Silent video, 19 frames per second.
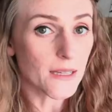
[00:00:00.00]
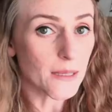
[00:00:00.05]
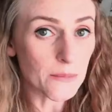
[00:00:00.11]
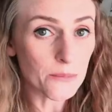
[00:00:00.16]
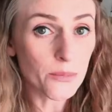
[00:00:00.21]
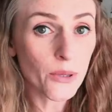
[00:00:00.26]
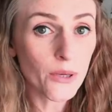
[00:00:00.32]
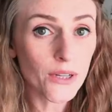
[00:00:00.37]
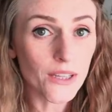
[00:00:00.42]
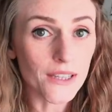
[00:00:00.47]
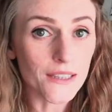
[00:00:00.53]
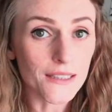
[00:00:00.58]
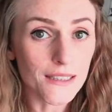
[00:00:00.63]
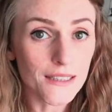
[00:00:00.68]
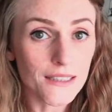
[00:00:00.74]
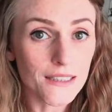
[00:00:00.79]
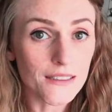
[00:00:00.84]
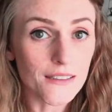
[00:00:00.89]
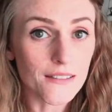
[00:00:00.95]
and put it
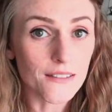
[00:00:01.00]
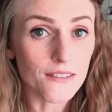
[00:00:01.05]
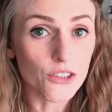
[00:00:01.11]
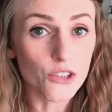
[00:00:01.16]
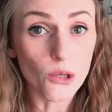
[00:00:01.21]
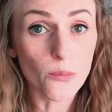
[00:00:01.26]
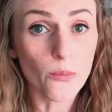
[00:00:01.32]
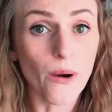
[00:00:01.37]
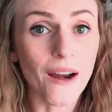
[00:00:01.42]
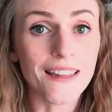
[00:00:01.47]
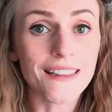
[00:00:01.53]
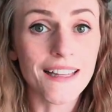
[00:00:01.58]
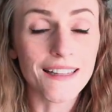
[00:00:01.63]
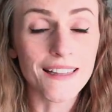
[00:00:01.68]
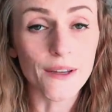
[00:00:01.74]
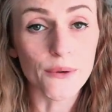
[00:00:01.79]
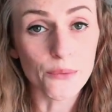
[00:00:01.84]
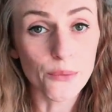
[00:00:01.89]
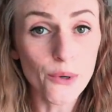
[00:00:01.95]
in your brightly
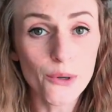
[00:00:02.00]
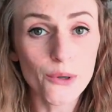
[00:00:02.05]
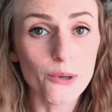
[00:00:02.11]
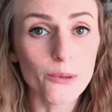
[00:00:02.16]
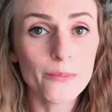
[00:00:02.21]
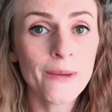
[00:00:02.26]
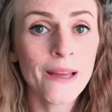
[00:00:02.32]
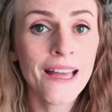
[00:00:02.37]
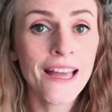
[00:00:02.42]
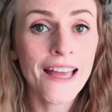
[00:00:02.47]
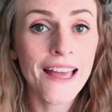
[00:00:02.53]
lit room